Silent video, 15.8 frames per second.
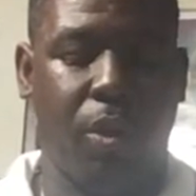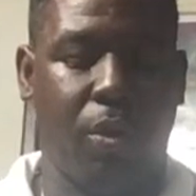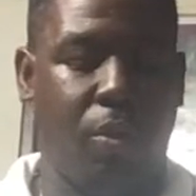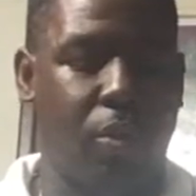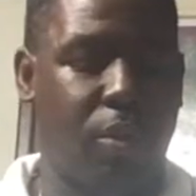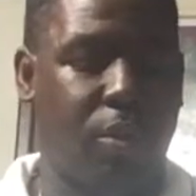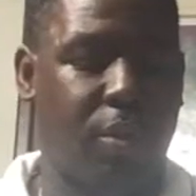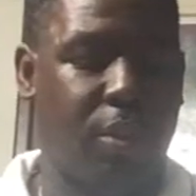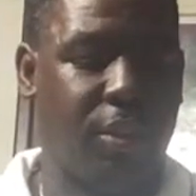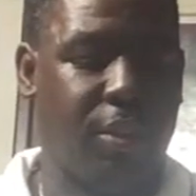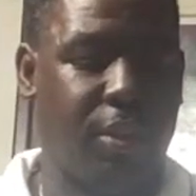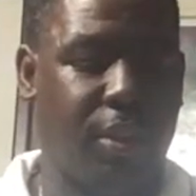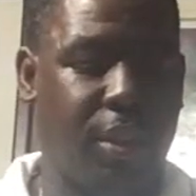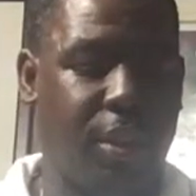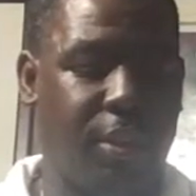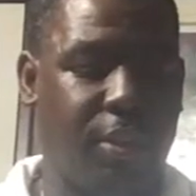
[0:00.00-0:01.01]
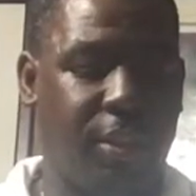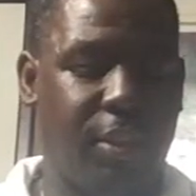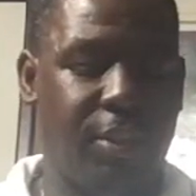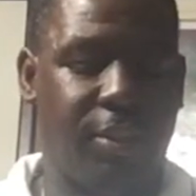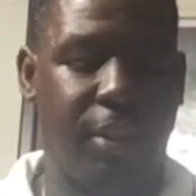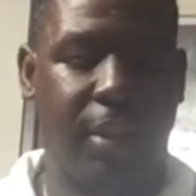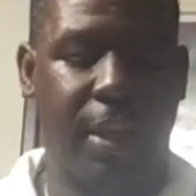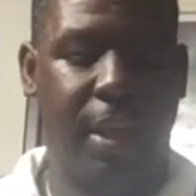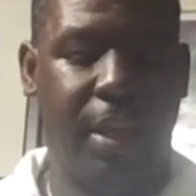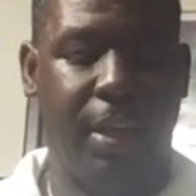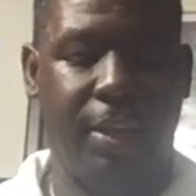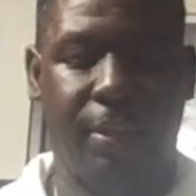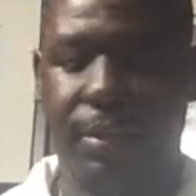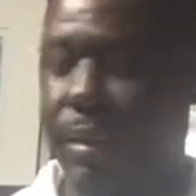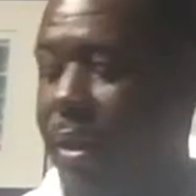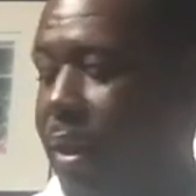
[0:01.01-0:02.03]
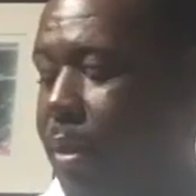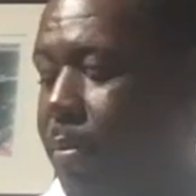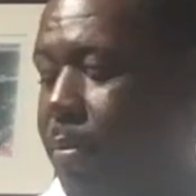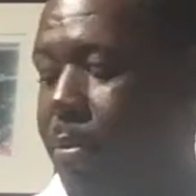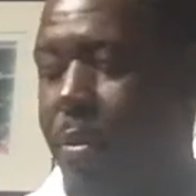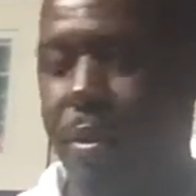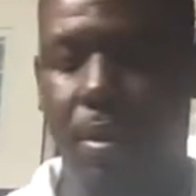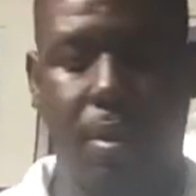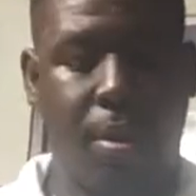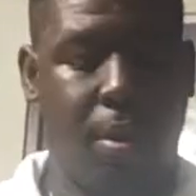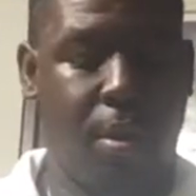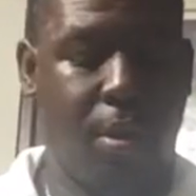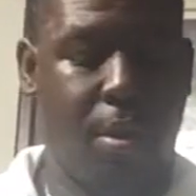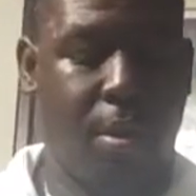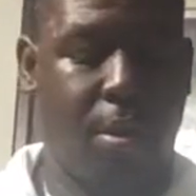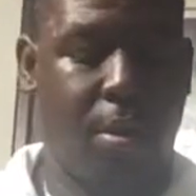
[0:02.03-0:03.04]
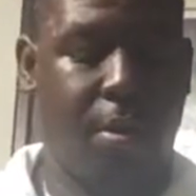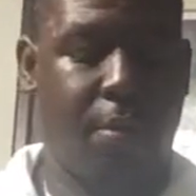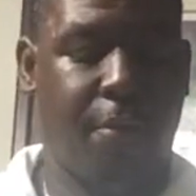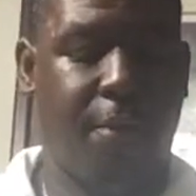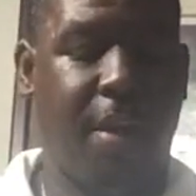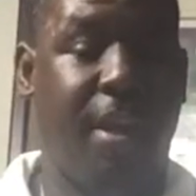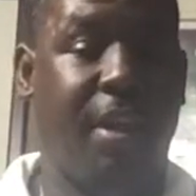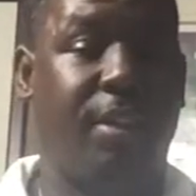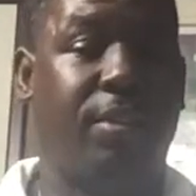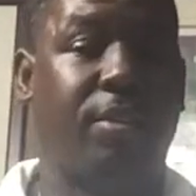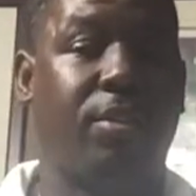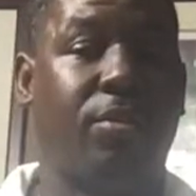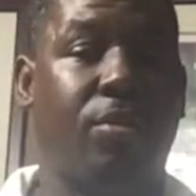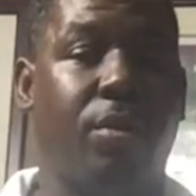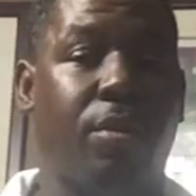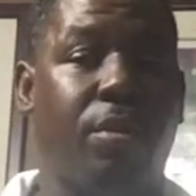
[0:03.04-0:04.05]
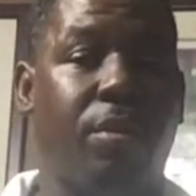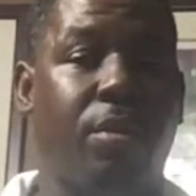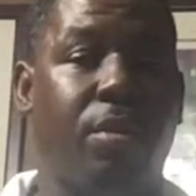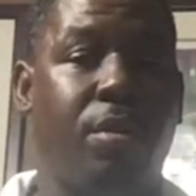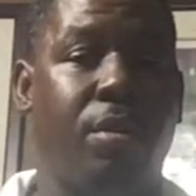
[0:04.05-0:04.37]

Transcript: we are going to discuss is delayed sleep phase disorder.